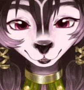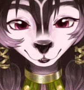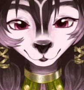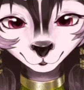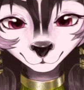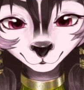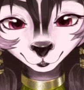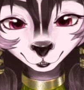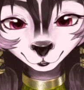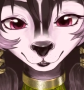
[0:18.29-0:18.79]

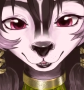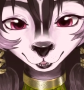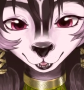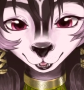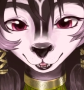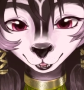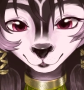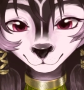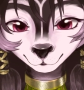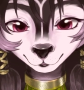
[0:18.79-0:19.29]

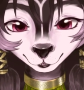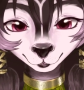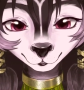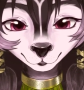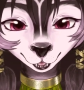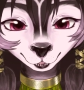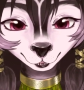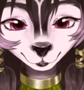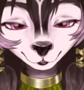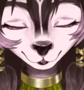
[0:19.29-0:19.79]
My mental
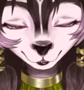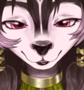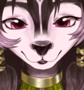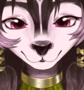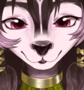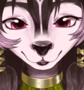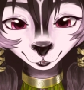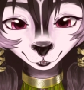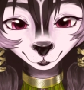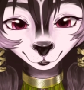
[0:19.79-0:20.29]
health
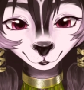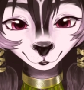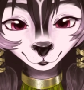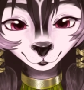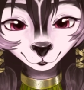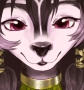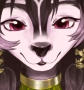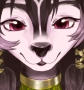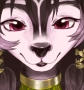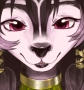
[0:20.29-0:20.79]
was
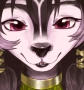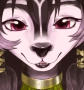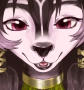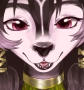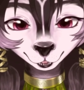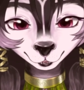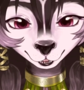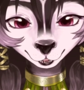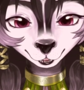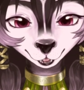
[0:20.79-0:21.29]

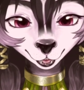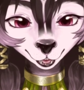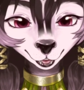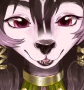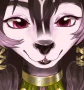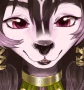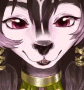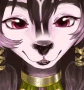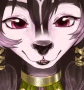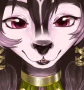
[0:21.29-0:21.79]
not
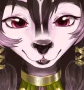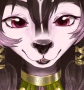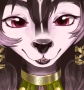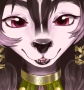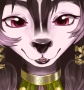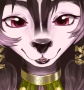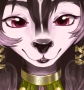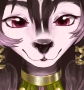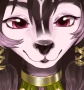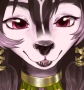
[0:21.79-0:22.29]
that good
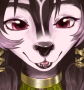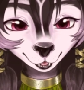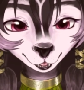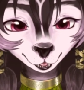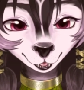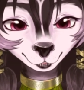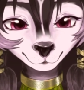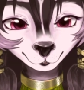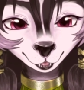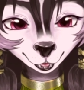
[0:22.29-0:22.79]
to
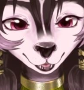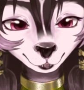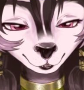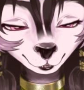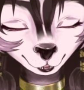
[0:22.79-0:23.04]
begin with.